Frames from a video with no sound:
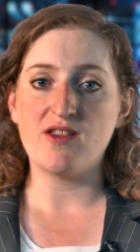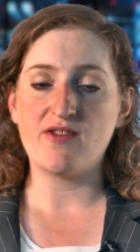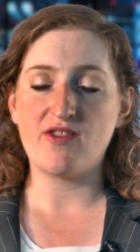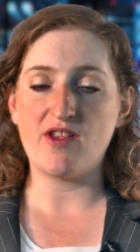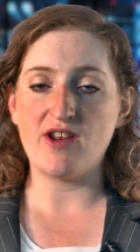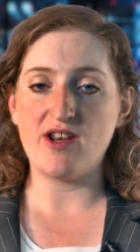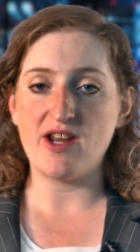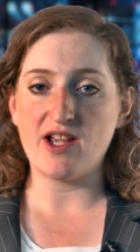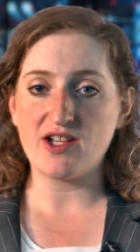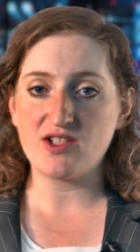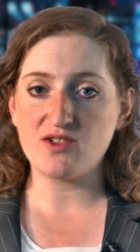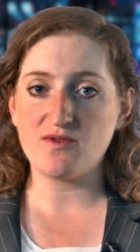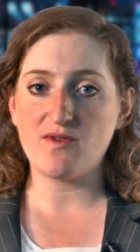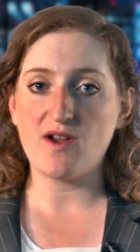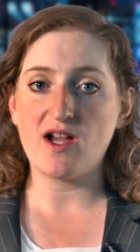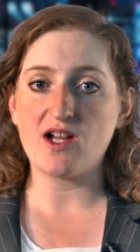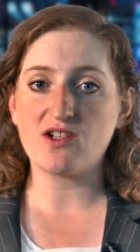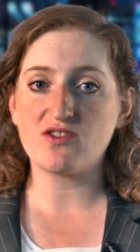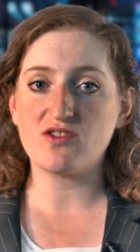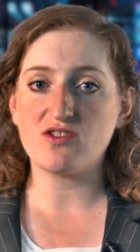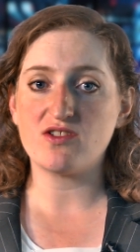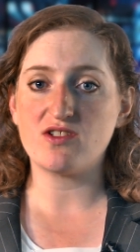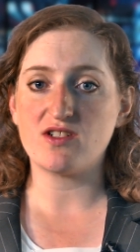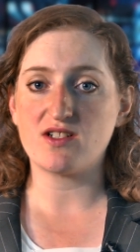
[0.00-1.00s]
The next
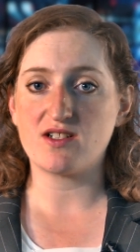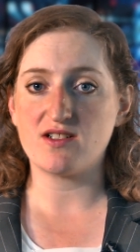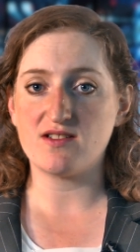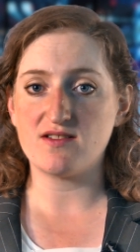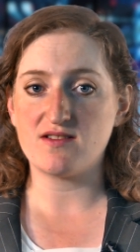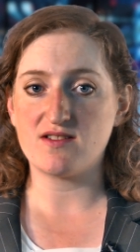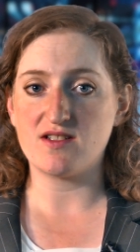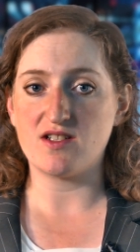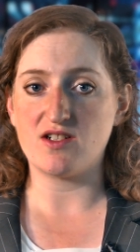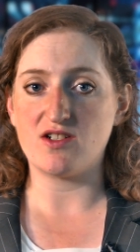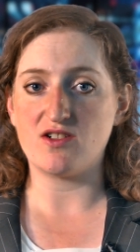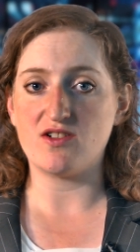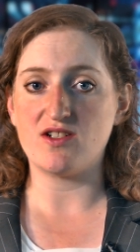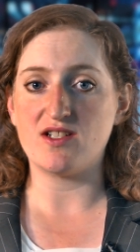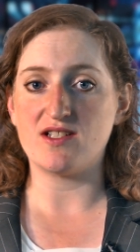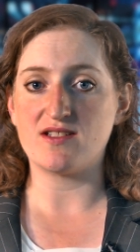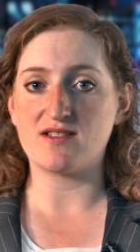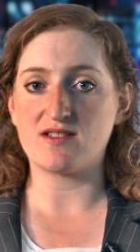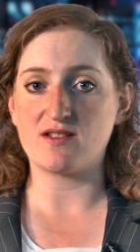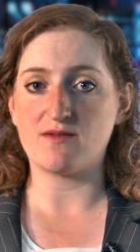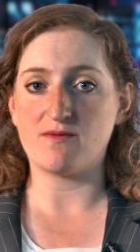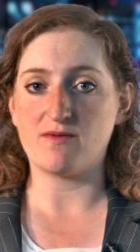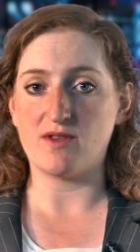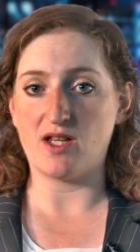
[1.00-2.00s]
factor to consider
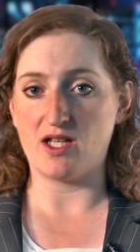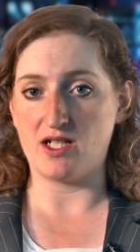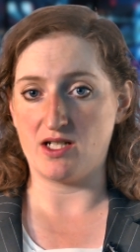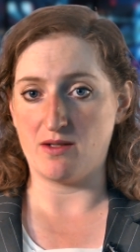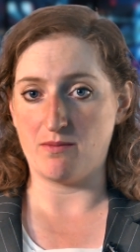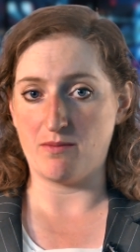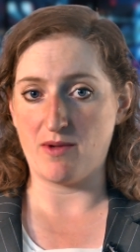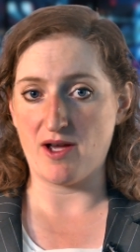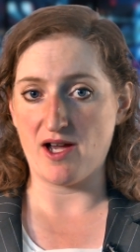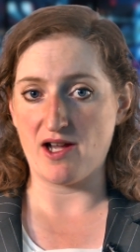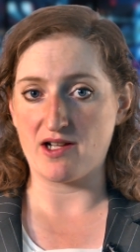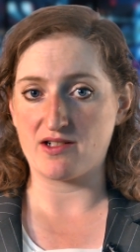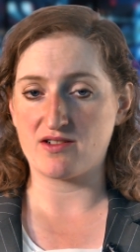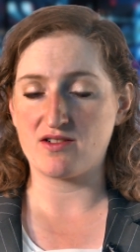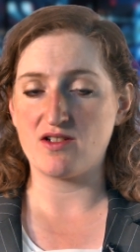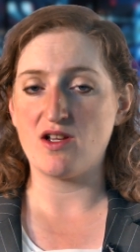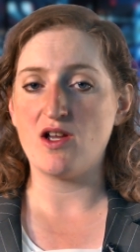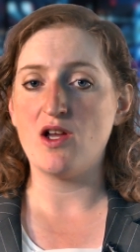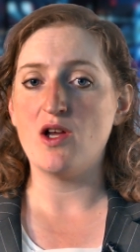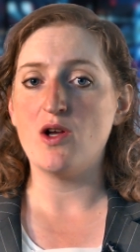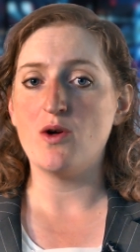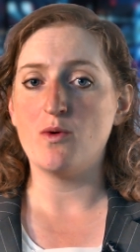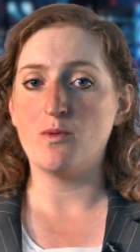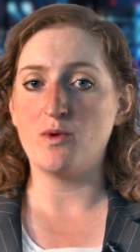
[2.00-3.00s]
is the flood impact,
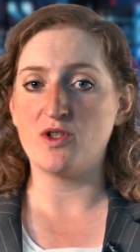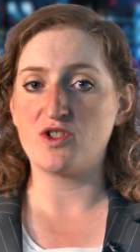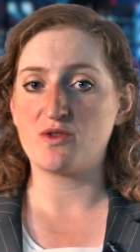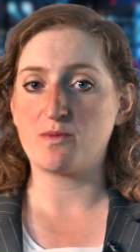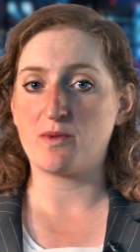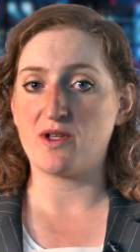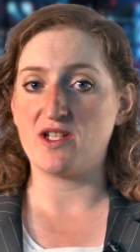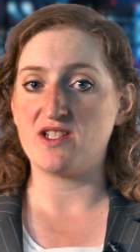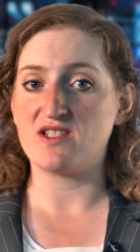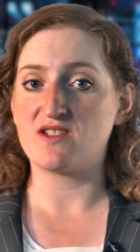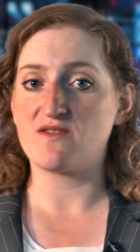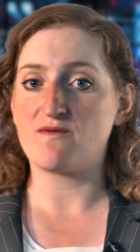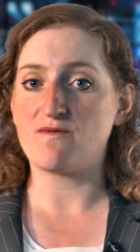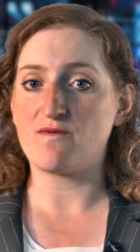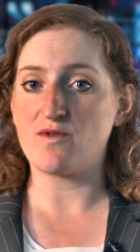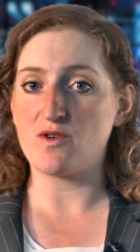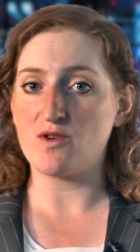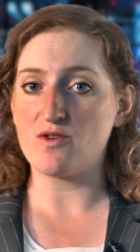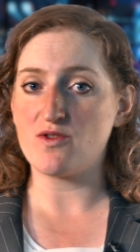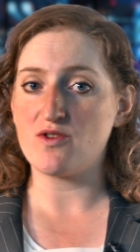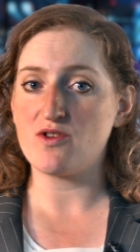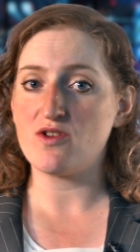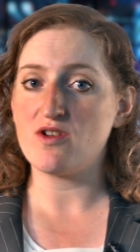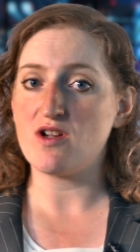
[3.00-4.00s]
which placed
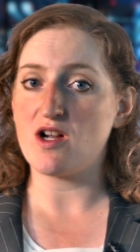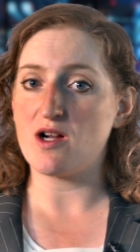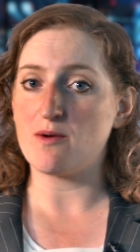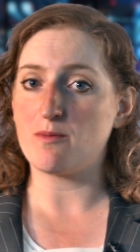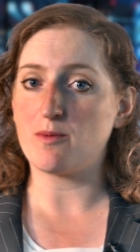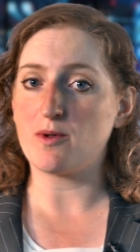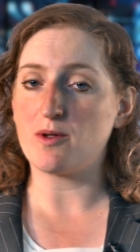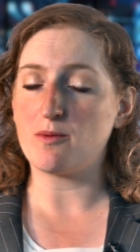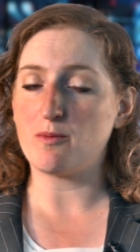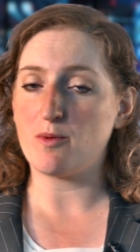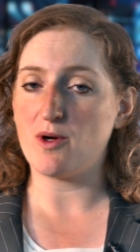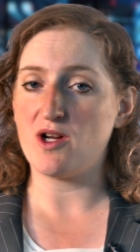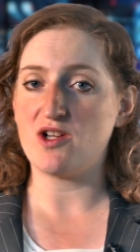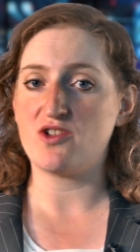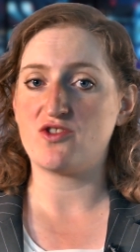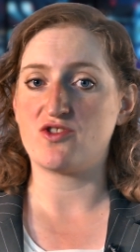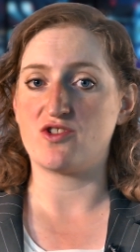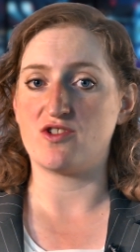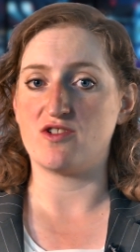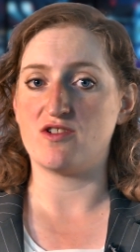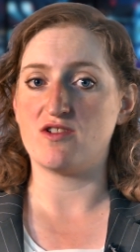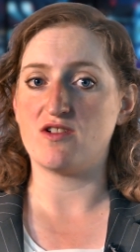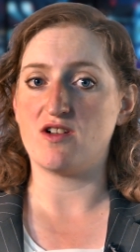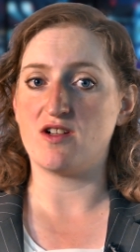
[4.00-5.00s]
further upward
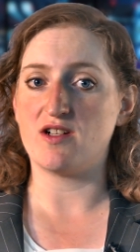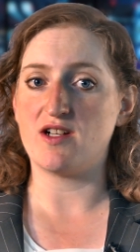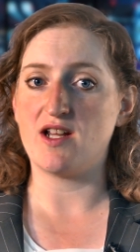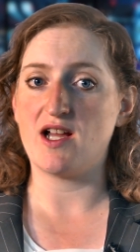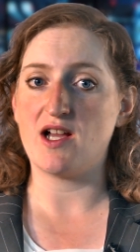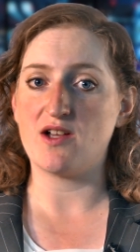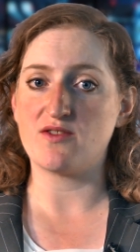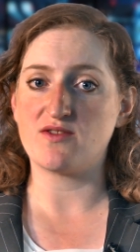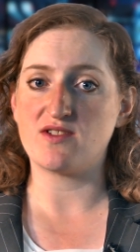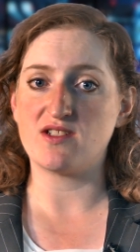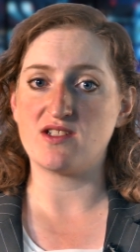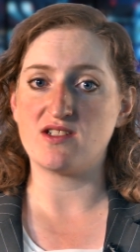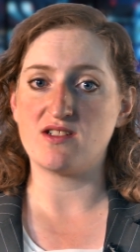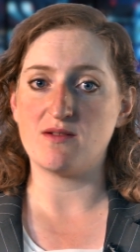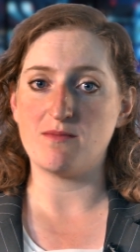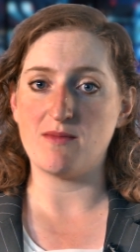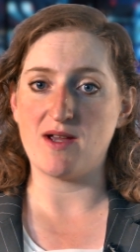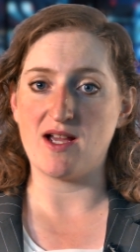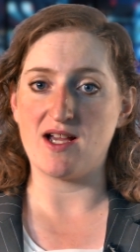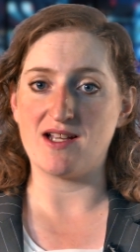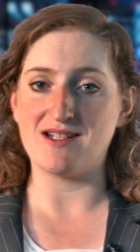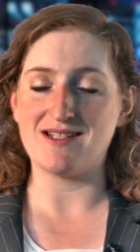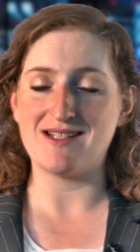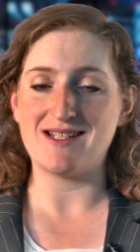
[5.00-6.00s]
pressure on housing
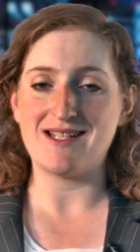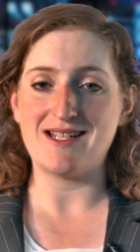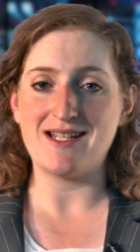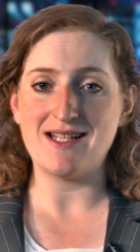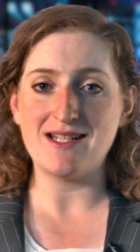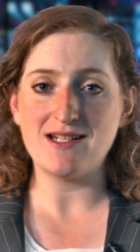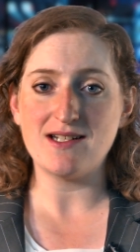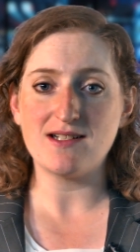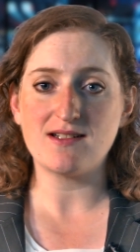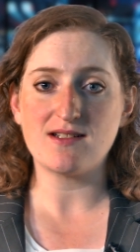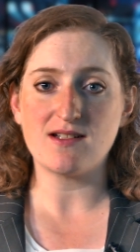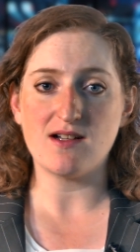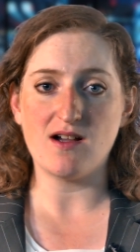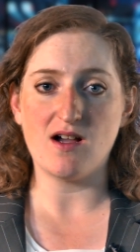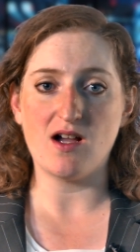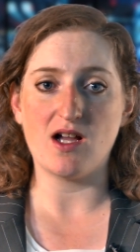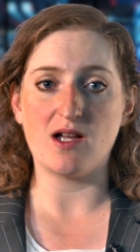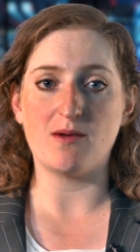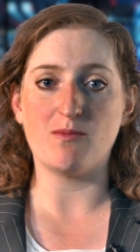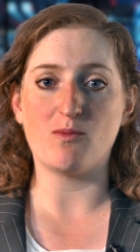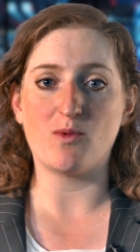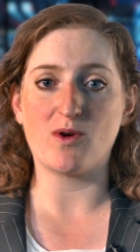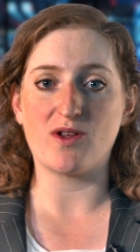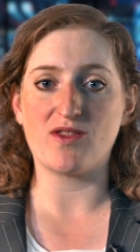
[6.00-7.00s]
demand in a
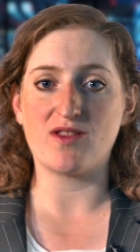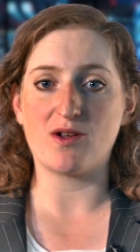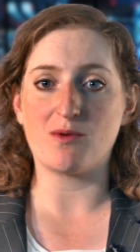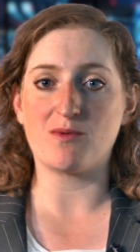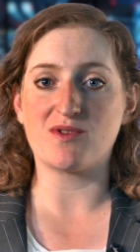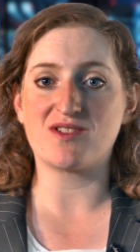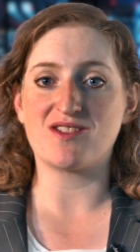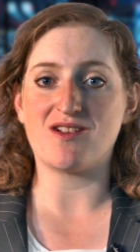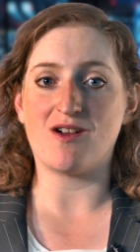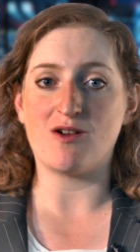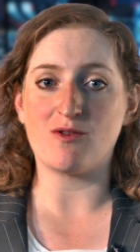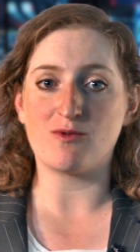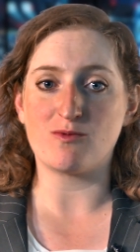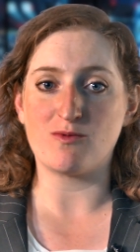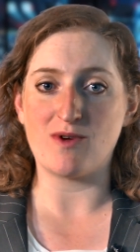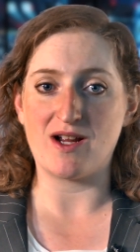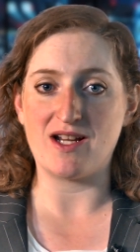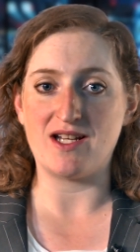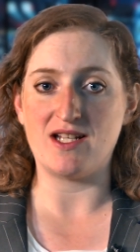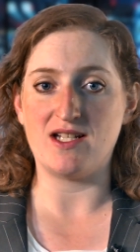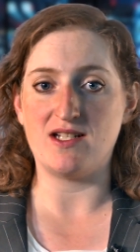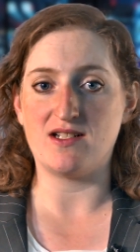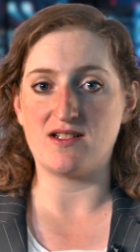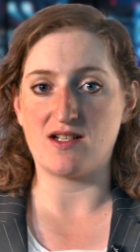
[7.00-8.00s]
time where there was
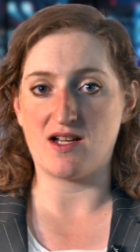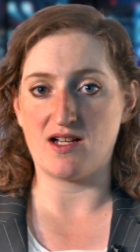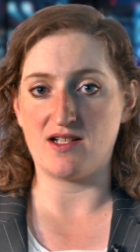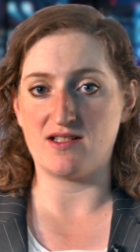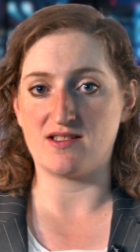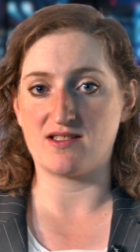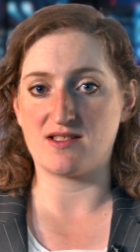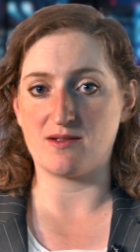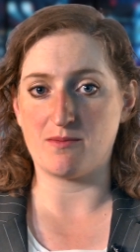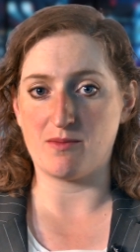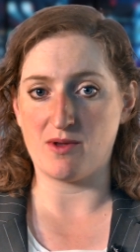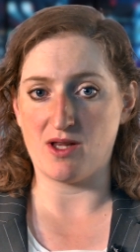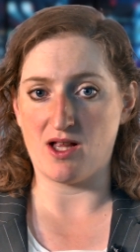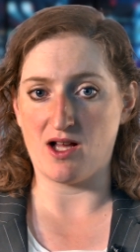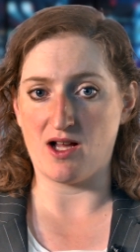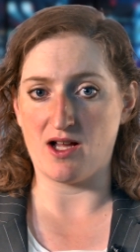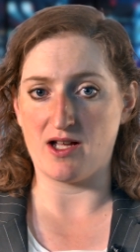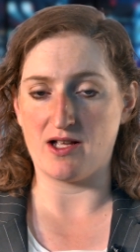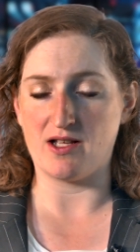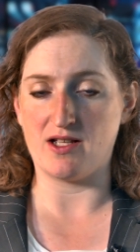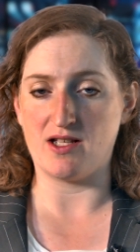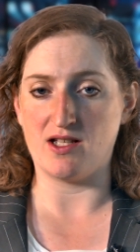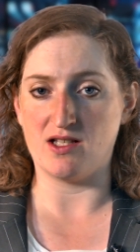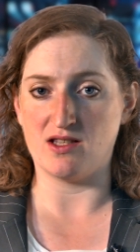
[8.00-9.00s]
already tight
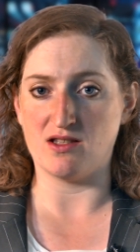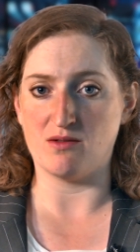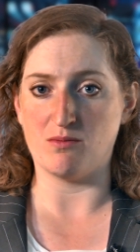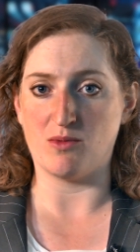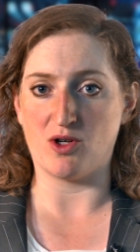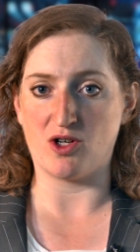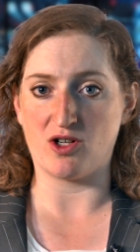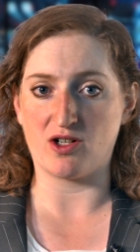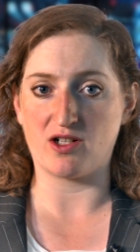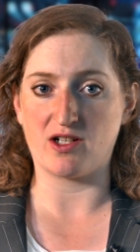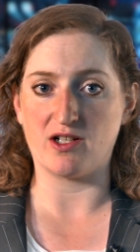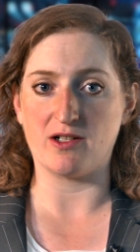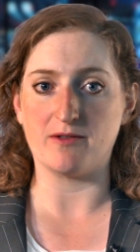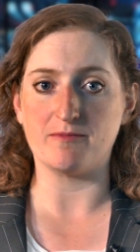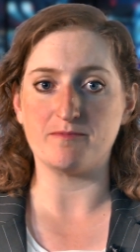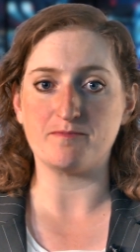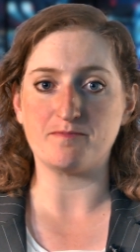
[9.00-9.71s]
supply in the market.